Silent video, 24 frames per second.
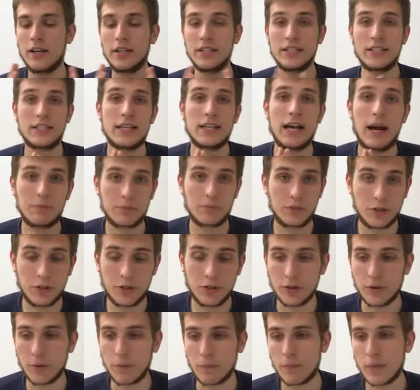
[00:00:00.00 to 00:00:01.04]
It's up to
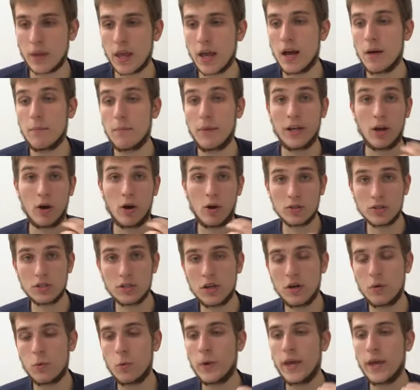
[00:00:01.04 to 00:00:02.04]
you. But also,